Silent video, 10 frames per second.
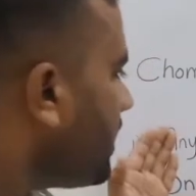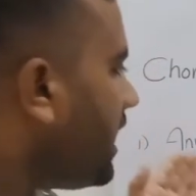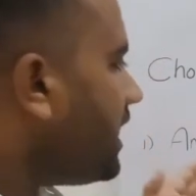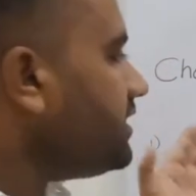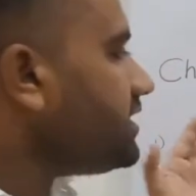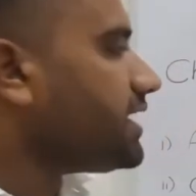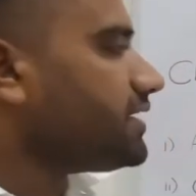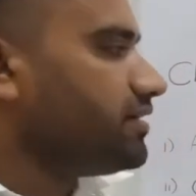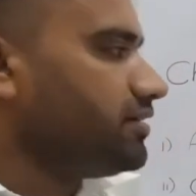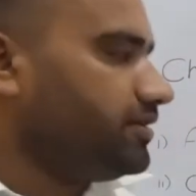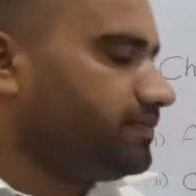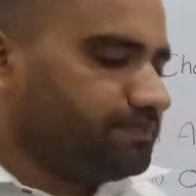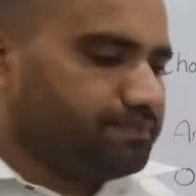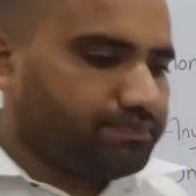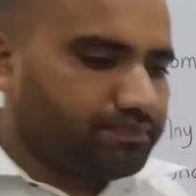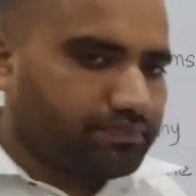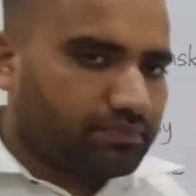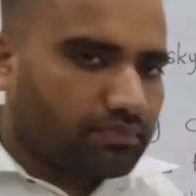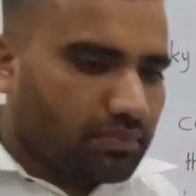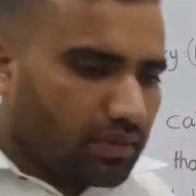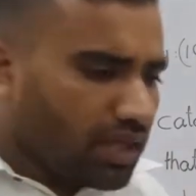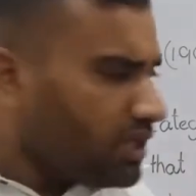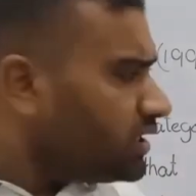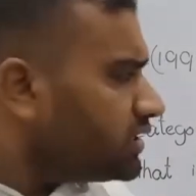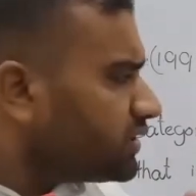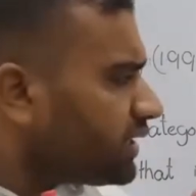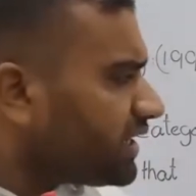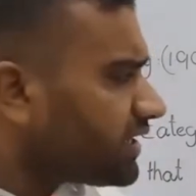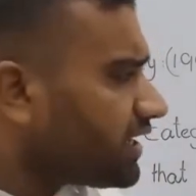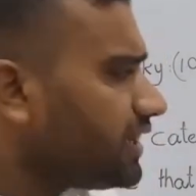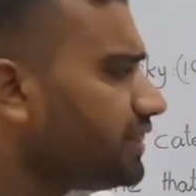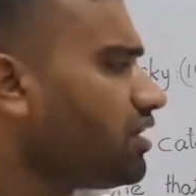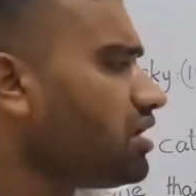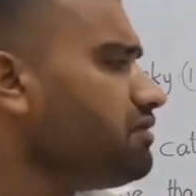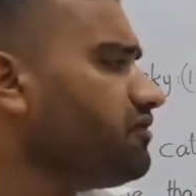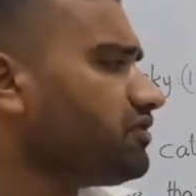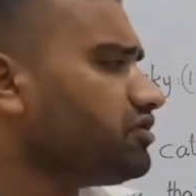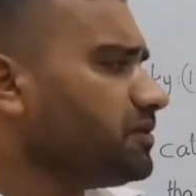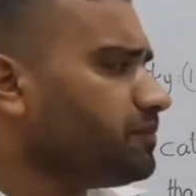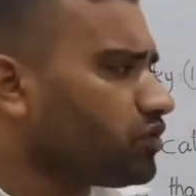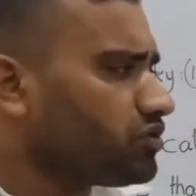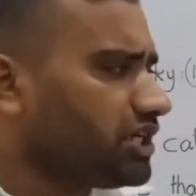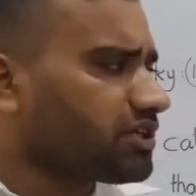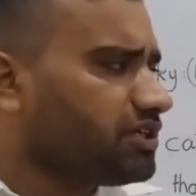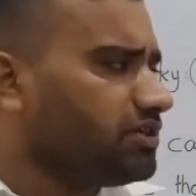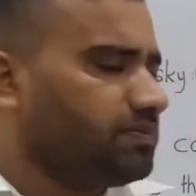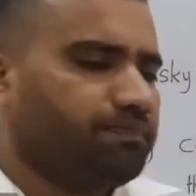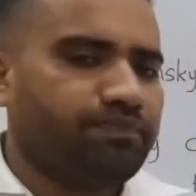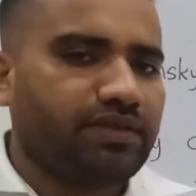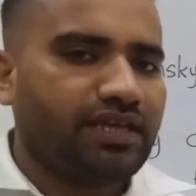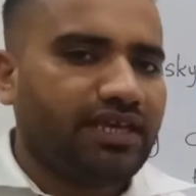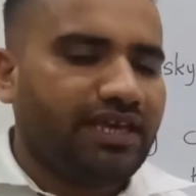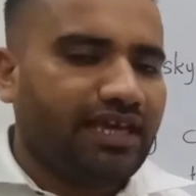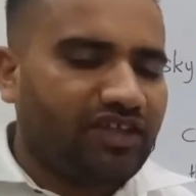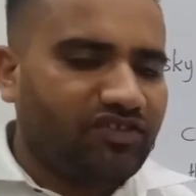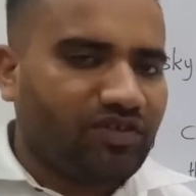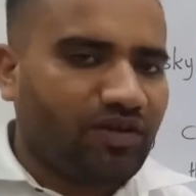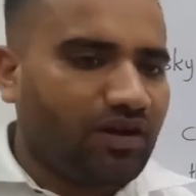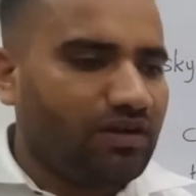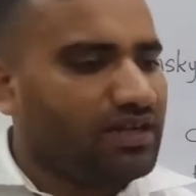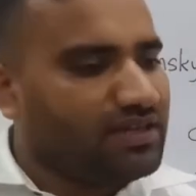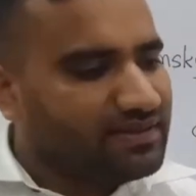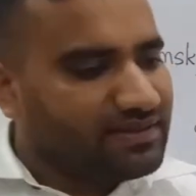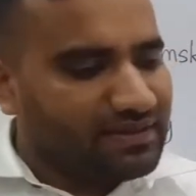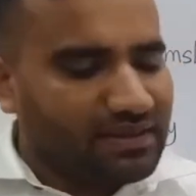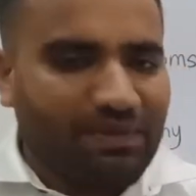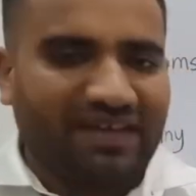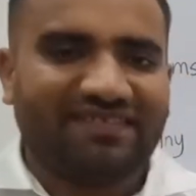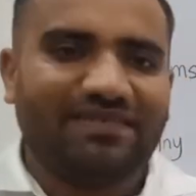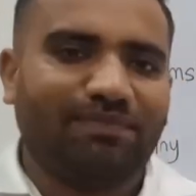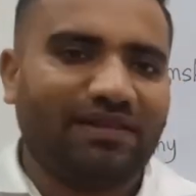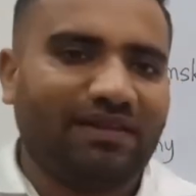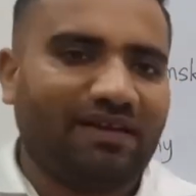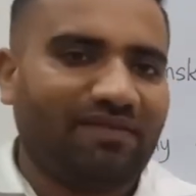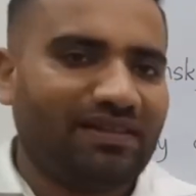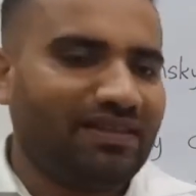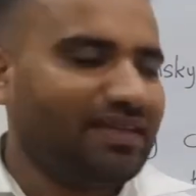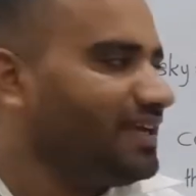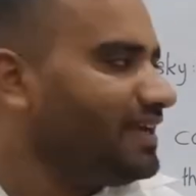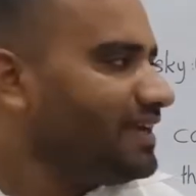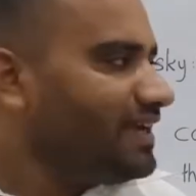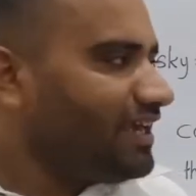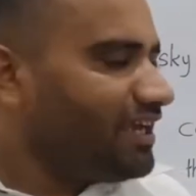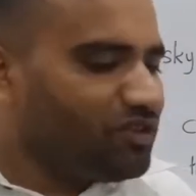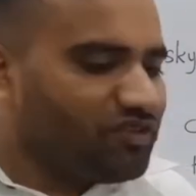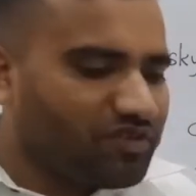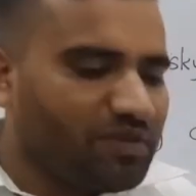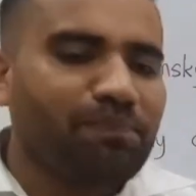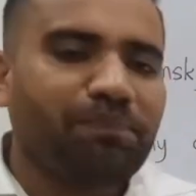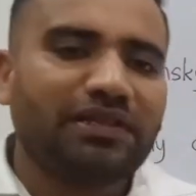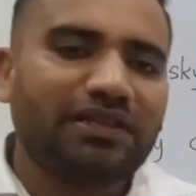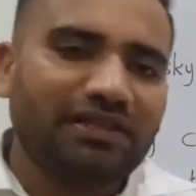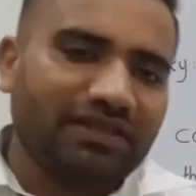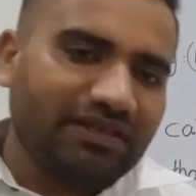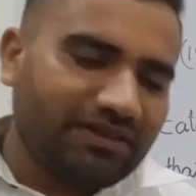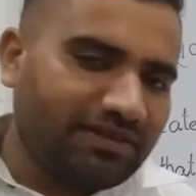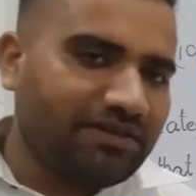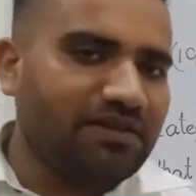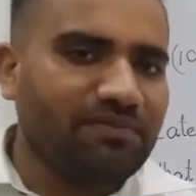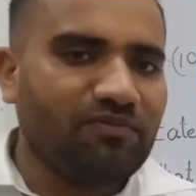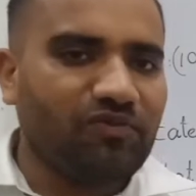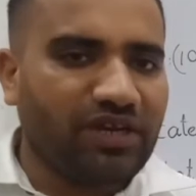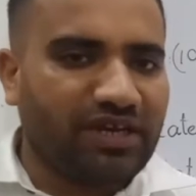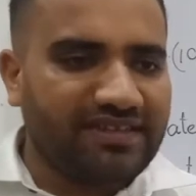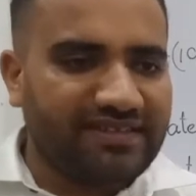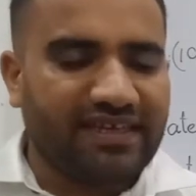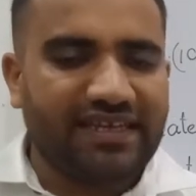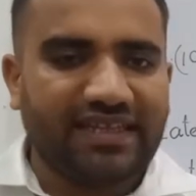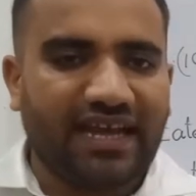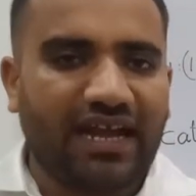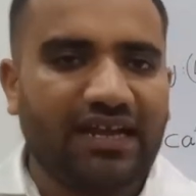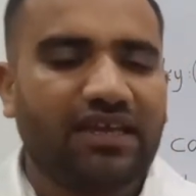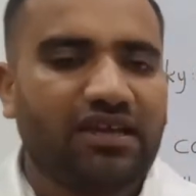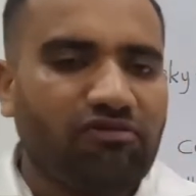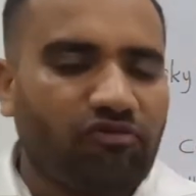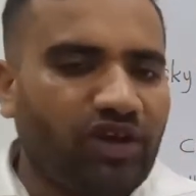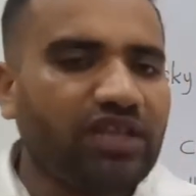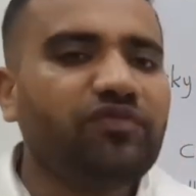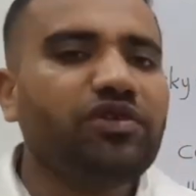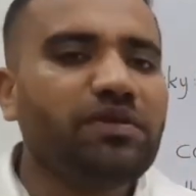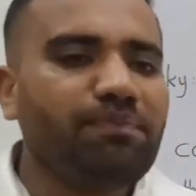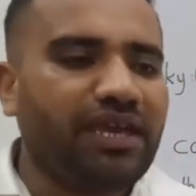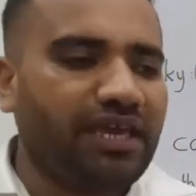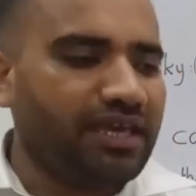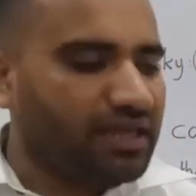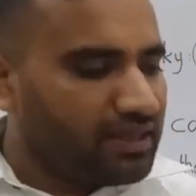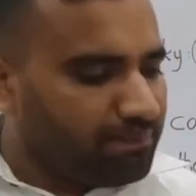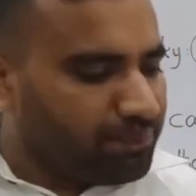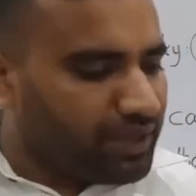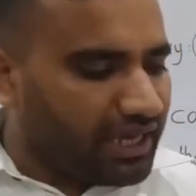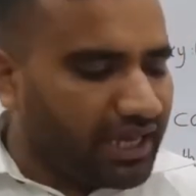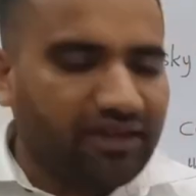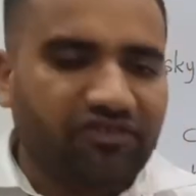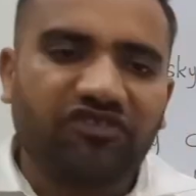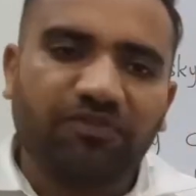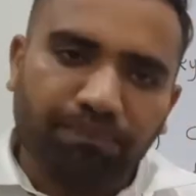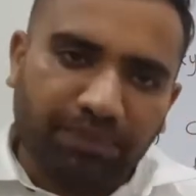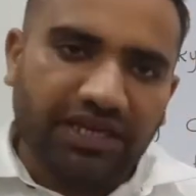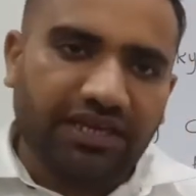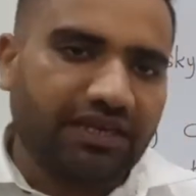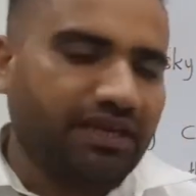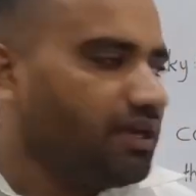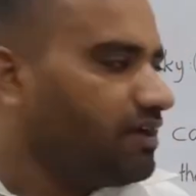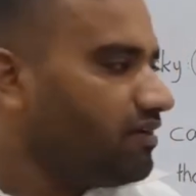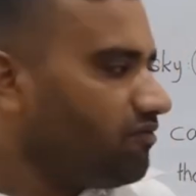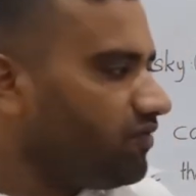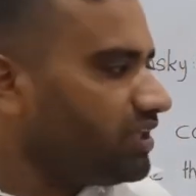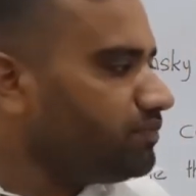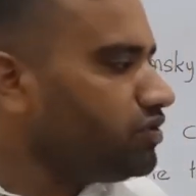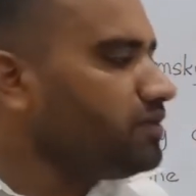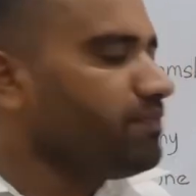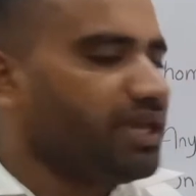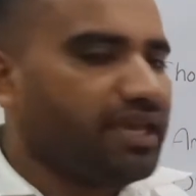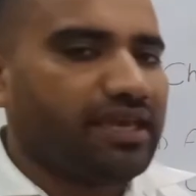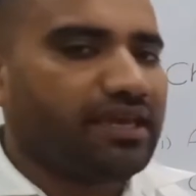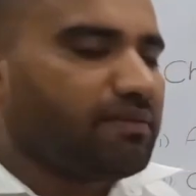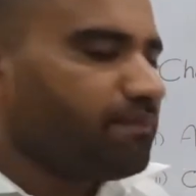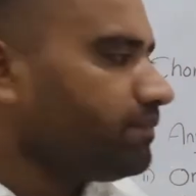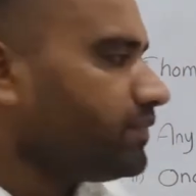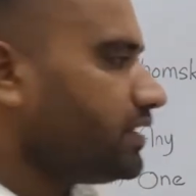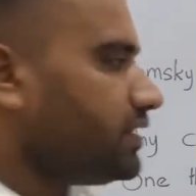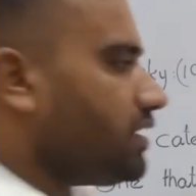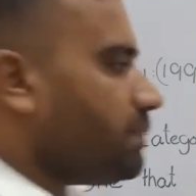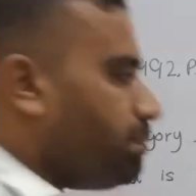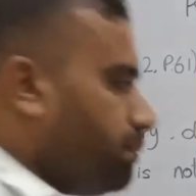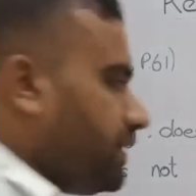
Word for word: any category that cannot be further projected is called the maximal level. In simple term, we can say that when we make the X P, when we make the